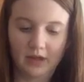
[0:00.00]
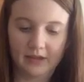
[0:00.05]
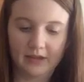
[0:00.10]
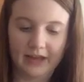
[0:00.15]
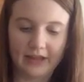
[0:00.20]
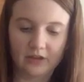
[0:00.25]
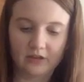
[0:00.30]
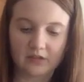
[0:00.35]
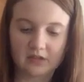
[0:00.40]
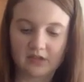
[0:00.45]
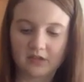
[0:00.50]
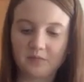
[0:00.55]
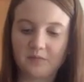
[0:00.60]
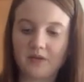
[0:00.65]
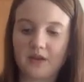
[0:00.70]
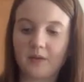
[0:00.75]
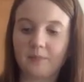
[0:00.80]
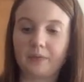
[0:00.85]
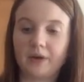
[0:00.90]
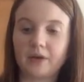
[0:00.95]
That looks to
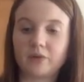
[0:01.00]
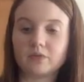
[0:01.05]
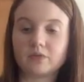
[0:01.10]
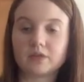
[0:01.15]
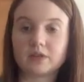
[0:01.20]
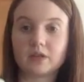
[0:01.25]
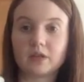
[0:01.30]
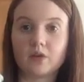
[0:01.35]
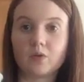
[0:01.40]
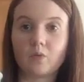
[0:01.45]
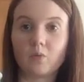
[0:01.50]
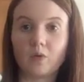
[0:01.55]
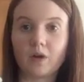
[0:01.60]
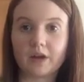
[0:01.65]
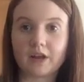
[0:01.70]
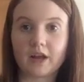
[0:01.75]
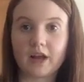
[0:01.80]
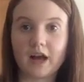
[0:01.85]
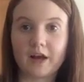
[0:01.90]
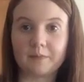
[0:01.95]
be about
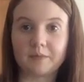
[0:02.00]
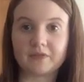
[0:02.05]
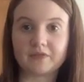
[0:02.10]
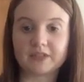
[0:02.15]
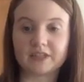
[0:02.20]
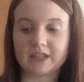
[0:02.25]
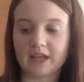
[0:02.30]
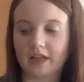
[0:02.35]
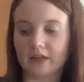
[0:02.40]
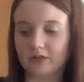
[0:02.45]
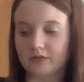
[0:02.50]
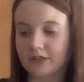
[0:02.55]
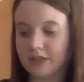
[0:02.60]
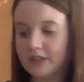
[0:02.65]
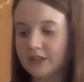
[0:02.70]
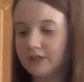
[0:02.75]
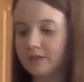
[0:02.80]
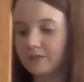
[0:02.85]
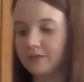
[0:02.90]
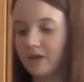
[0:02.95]
1 cup of
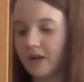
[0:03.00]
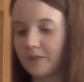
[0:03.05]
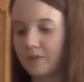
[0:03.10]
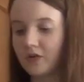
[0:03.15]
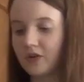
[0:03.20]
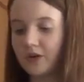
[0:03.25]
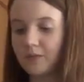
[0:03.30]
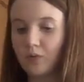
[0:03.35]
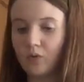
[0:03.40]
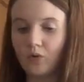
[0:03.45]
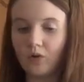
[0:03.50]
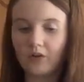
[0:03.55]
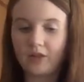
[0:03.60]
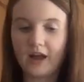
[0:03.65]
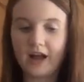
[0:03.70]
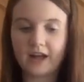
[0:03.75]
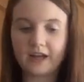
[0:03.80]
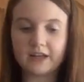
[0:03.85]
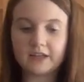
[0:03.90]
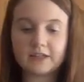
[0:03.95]
celery. I'm going to pour
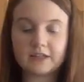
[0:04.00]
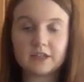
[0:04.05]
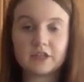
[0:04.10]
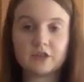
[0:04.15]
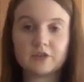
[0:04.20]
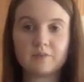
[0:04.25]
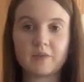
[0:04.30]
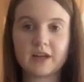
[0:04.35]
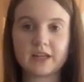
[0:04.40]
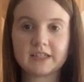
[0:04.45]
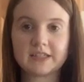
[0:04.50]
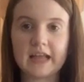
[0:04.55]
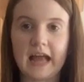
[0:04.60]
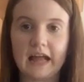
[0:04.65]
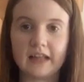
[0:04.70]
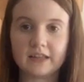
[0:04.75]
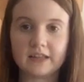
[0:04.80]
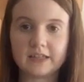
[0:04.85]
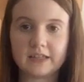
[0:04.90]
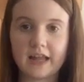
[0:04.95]
that into my
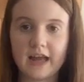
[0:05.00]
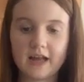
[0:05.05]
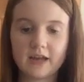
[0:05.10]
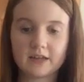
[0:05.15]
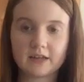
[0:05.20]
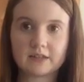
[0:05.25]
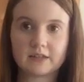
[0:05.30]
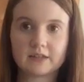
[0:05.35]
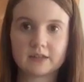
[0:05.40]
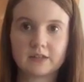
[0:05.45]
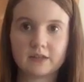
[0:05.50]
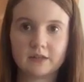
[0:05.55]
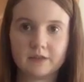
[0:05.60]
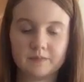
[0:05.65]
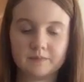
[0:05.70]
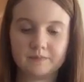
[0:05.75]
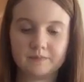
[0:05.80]
salad next.